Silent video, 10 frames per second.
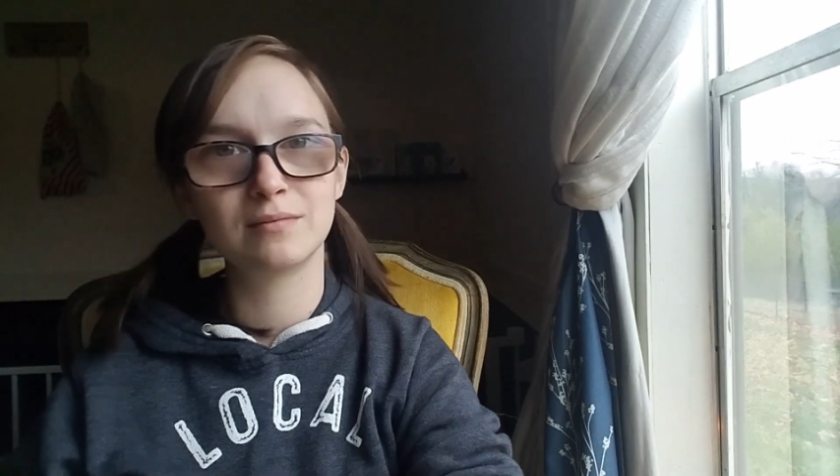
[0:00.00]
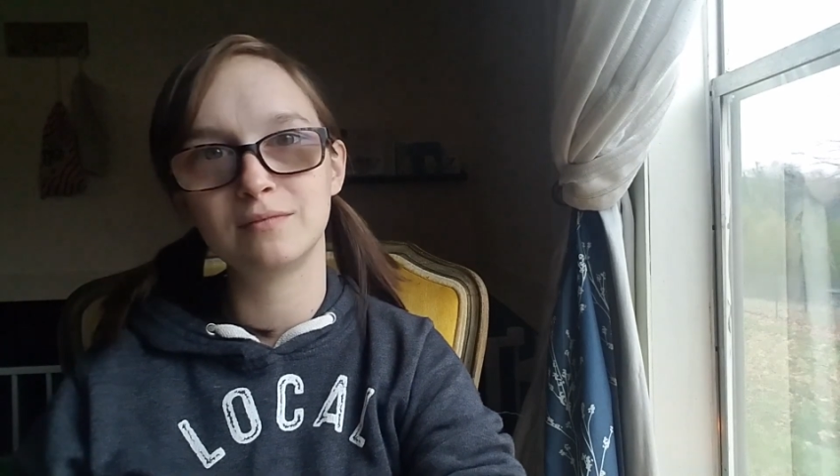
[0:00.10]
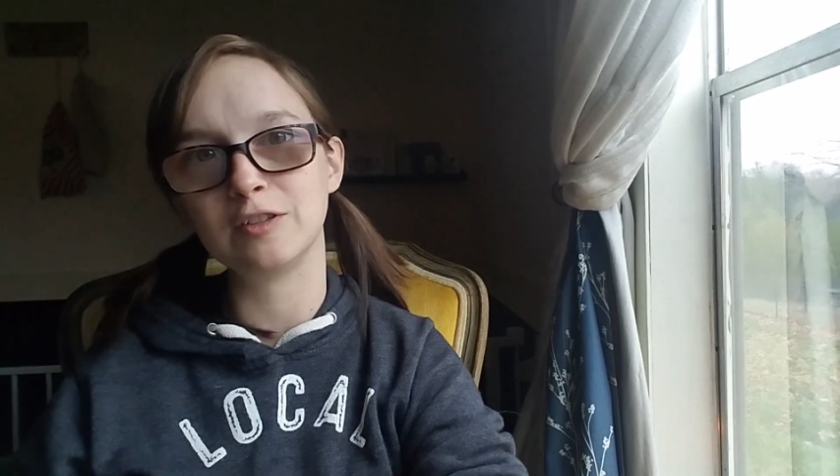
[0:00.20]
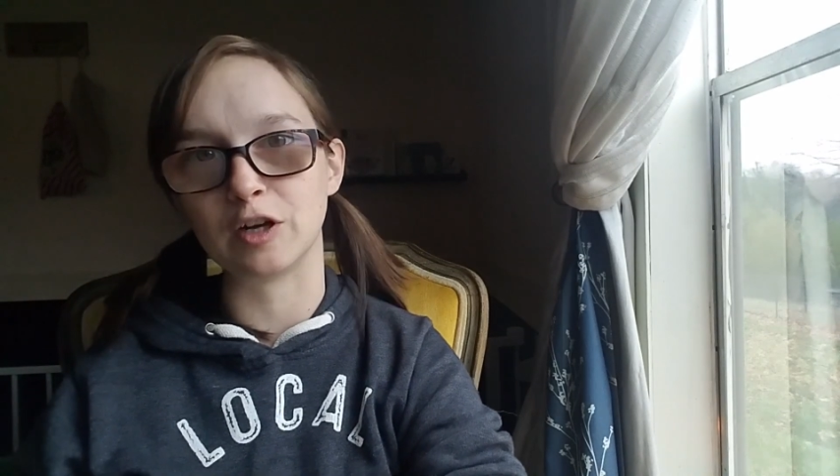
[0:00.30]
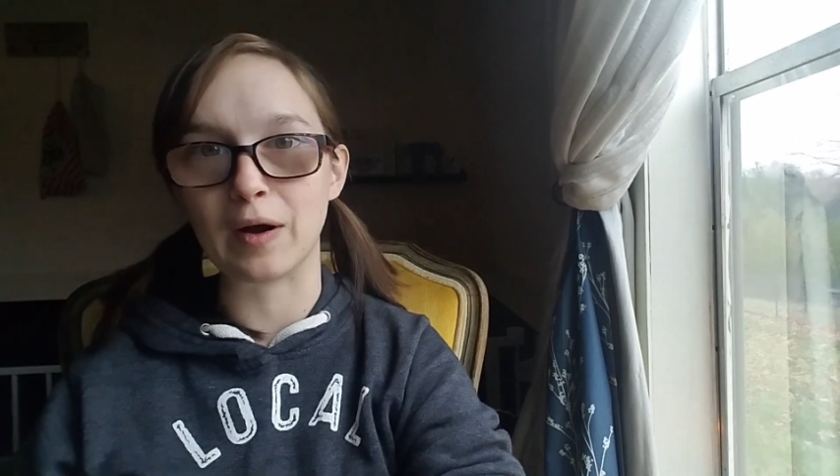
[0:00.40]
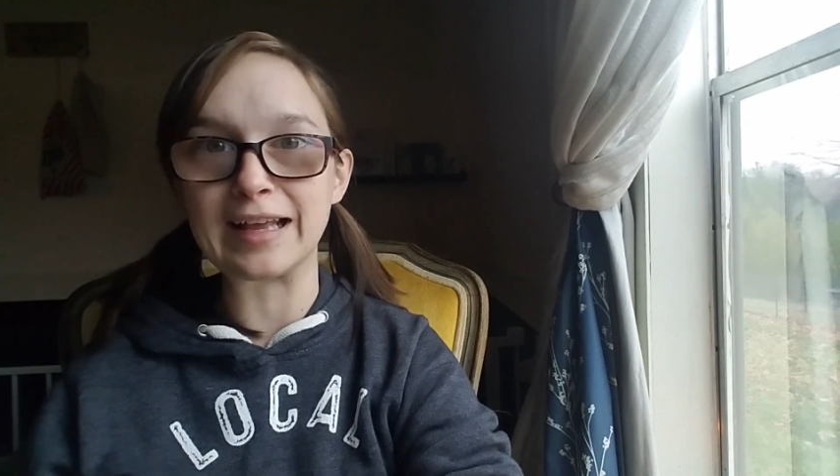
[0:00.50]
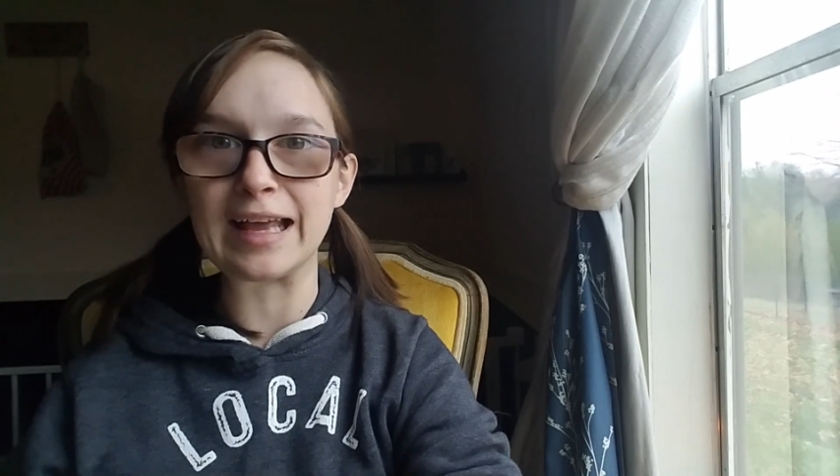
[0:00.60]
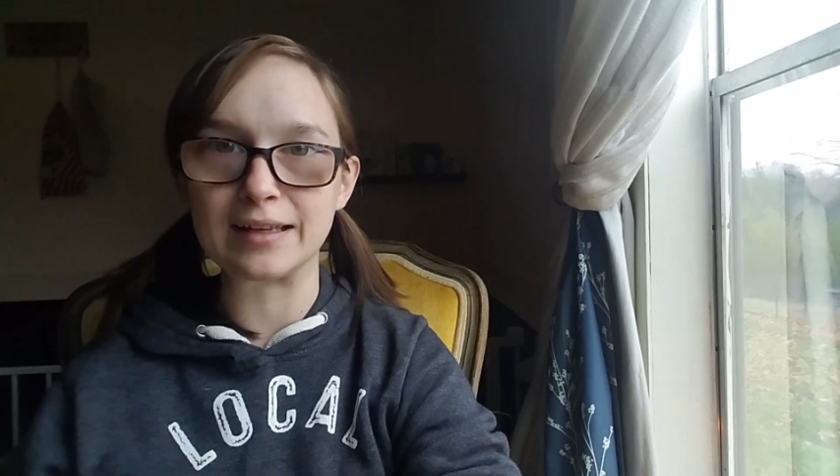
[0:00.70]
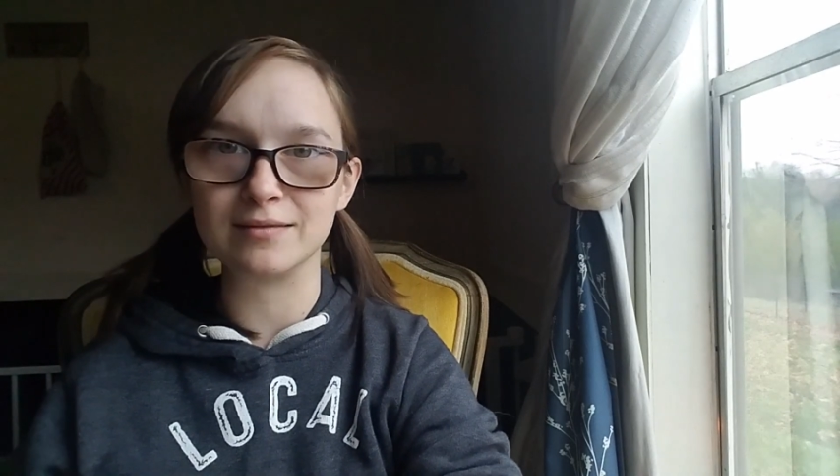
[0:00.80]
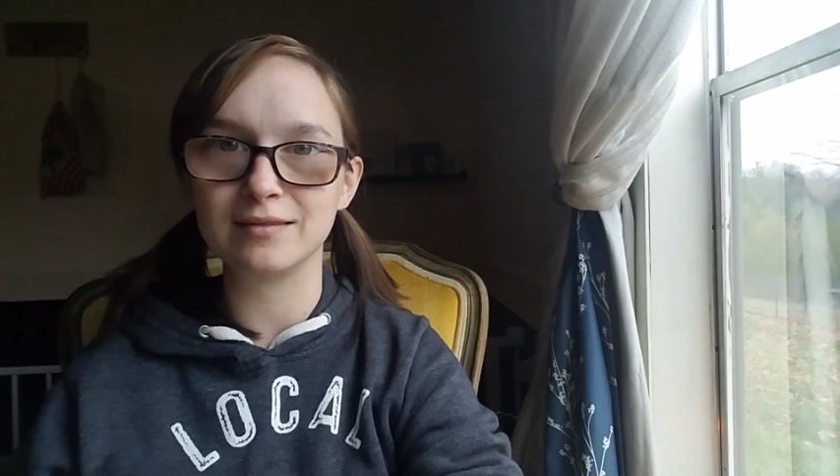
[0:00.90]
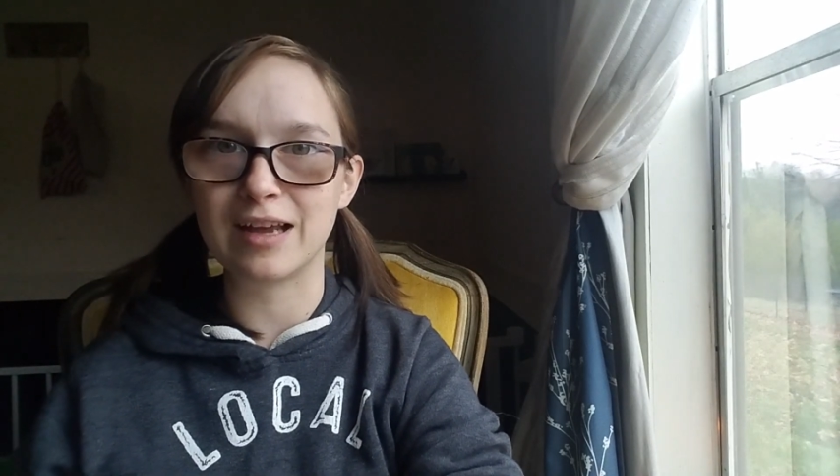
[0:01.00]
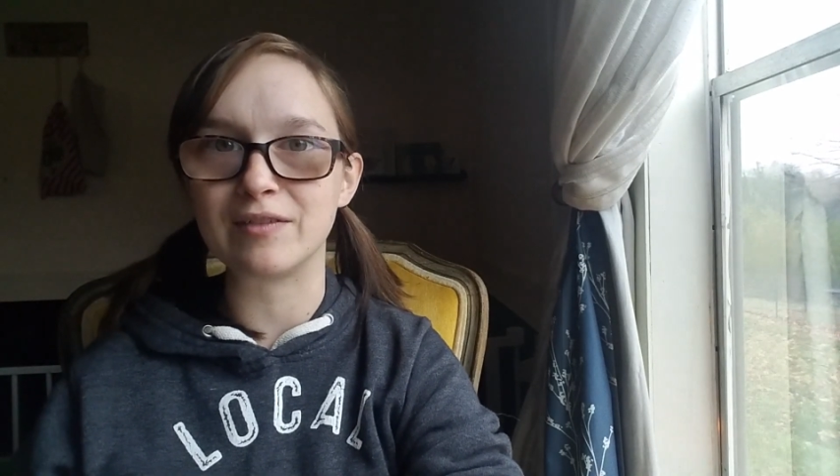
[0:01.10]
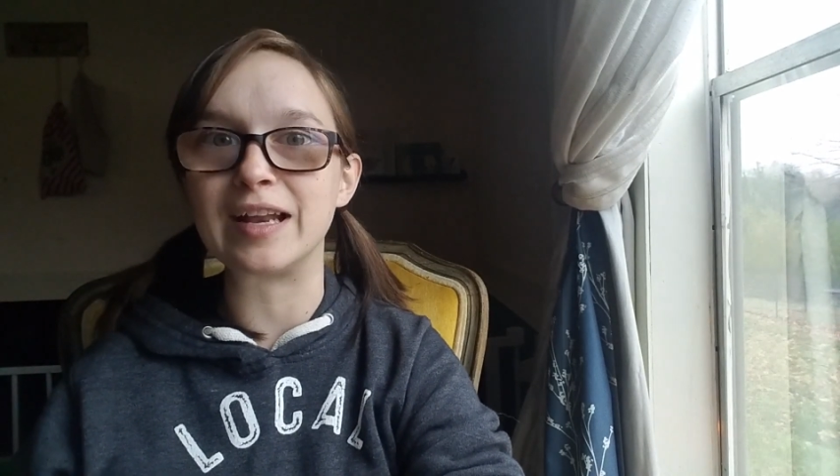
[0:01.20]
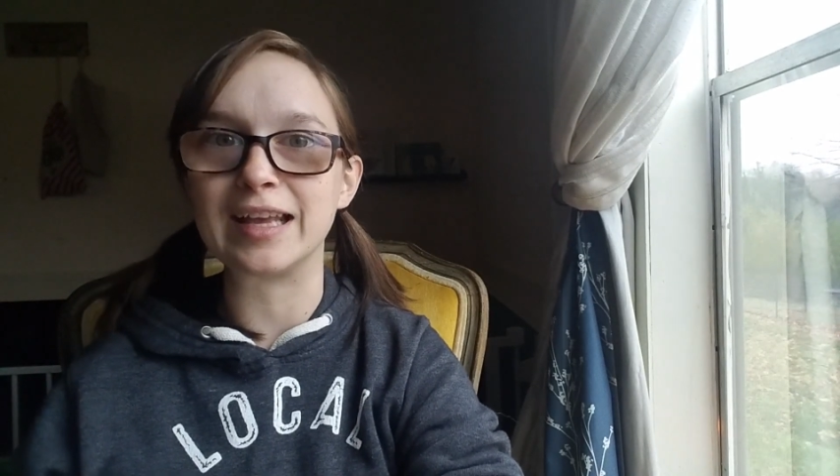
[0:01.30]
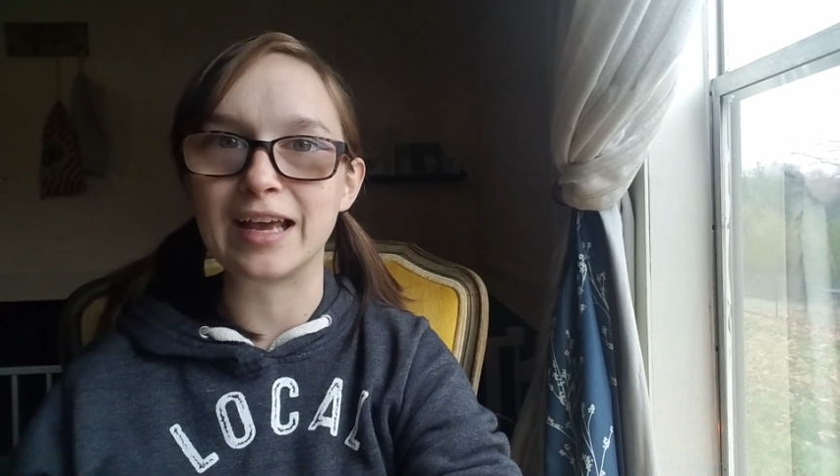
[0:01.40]
you know, I can't have
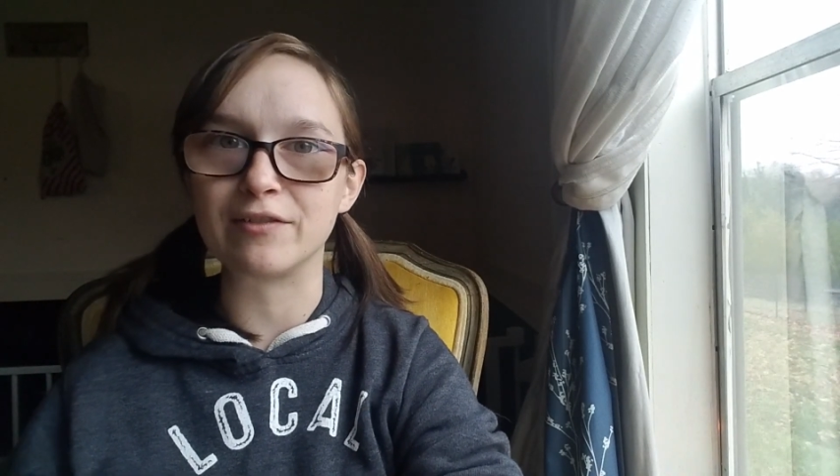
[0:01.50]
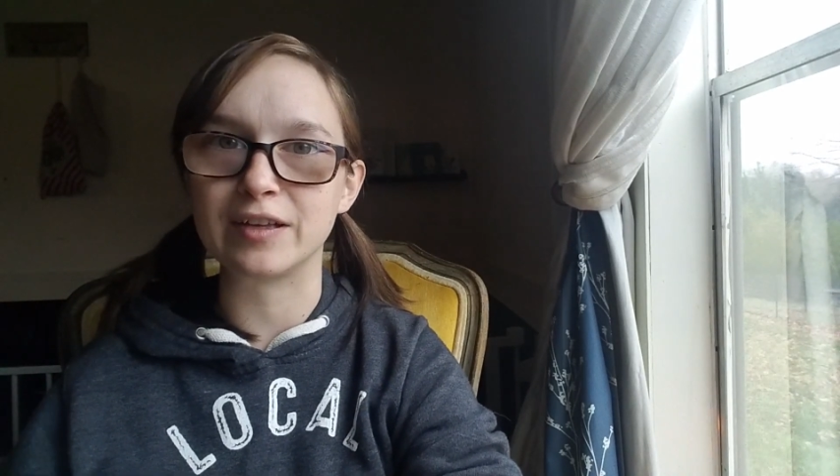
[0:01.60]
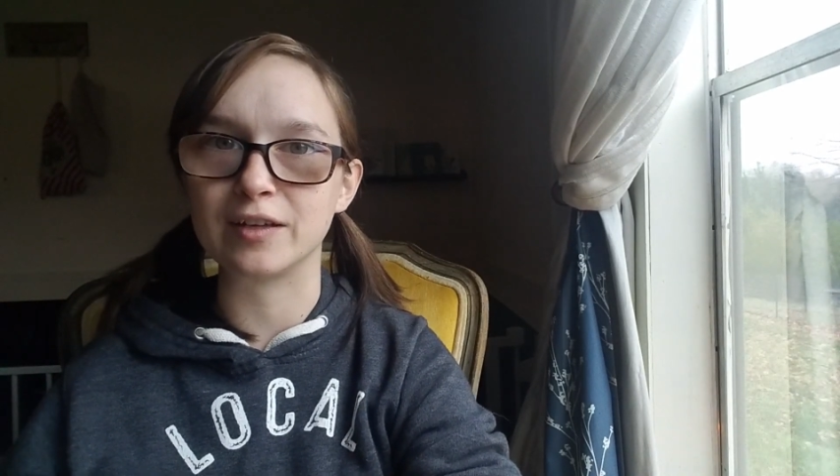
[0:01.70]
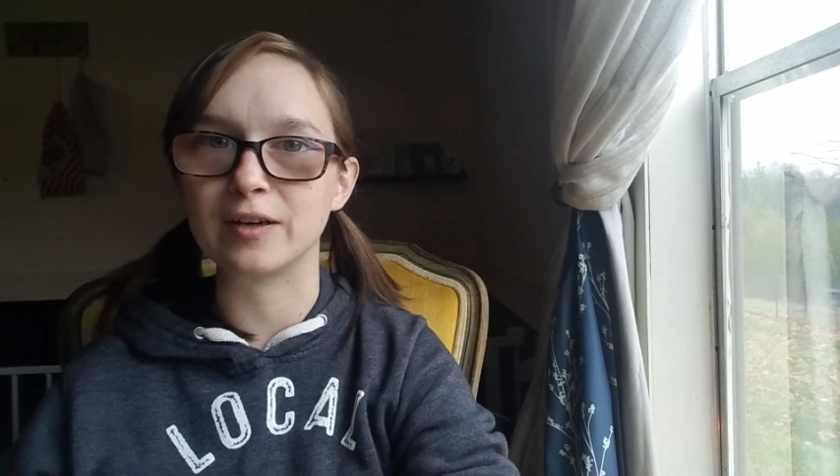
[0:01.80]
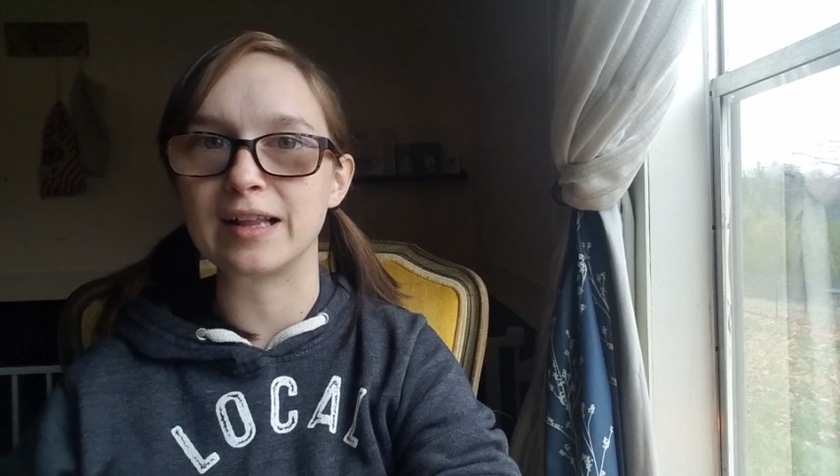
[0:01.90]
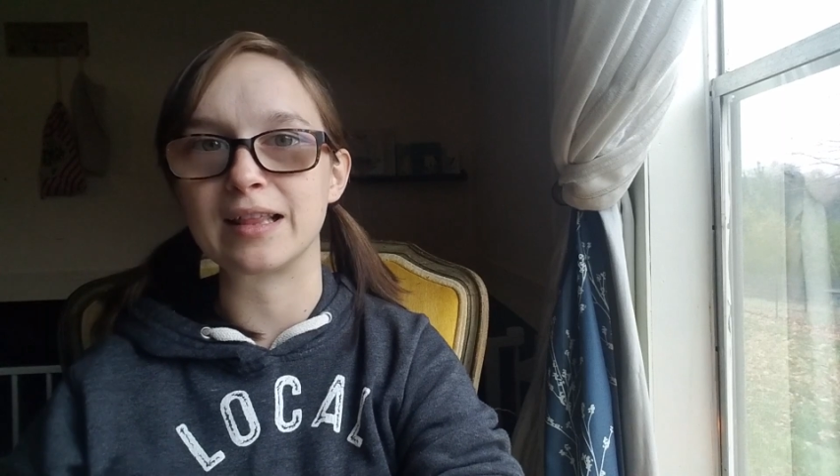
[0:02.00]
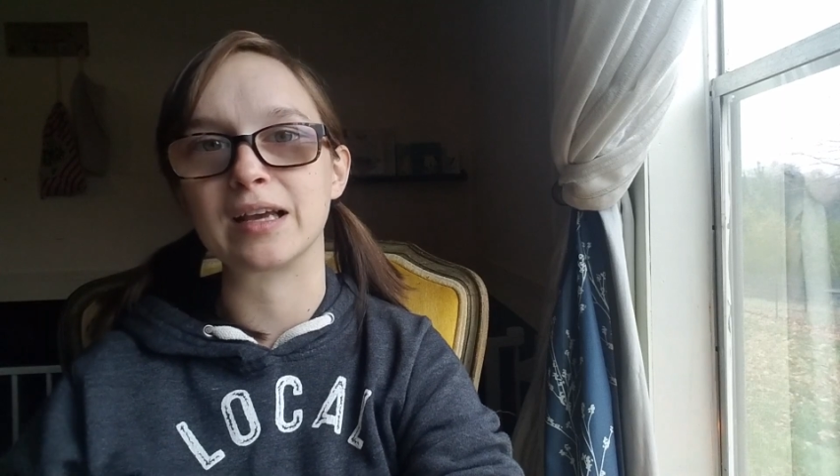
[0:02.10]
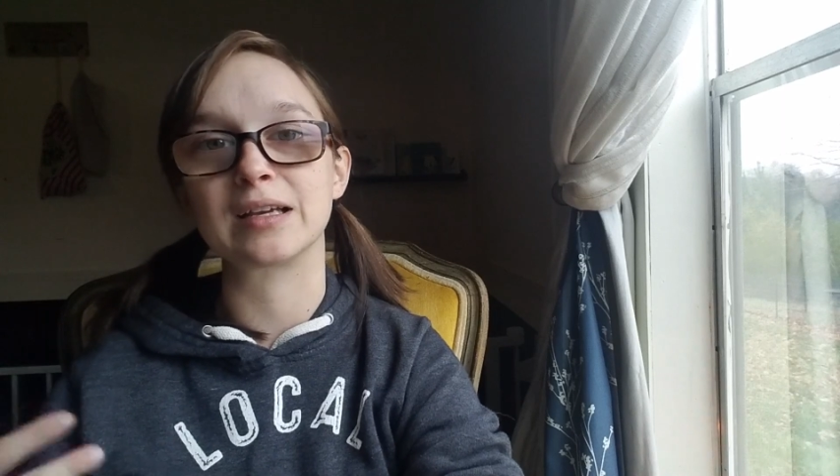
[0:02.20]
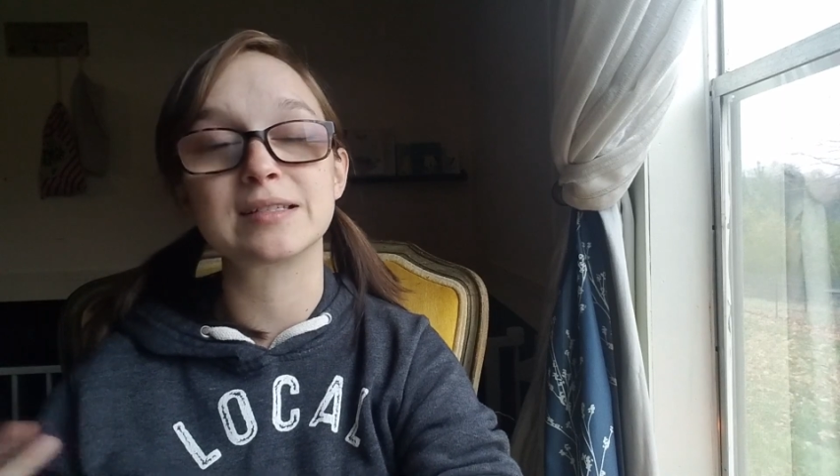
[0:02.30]
any caffeine or anything because